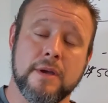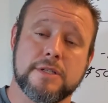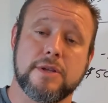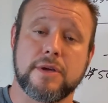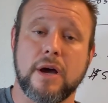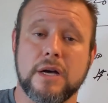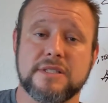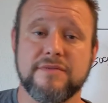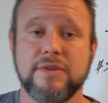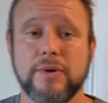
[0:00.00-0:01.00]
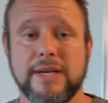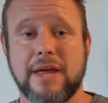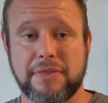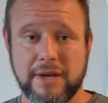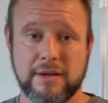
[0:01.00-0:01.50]
So the cost of doing
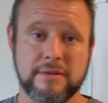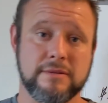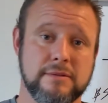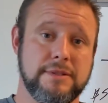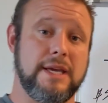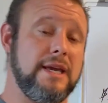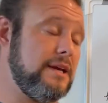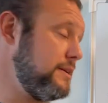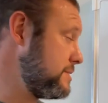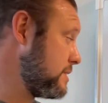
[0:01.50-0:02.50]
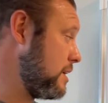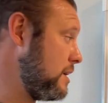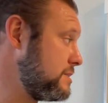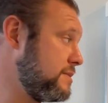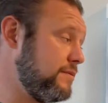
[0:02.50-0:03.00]
nothing is the
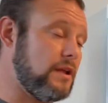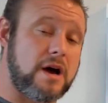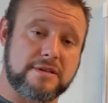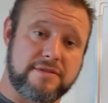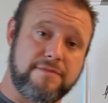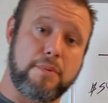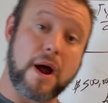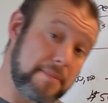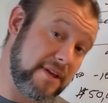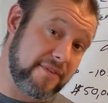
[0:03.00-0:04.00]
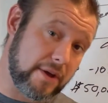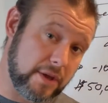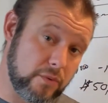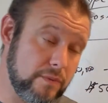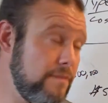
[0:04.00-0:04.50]
cost of loss of property
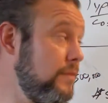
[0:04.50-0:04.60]
value.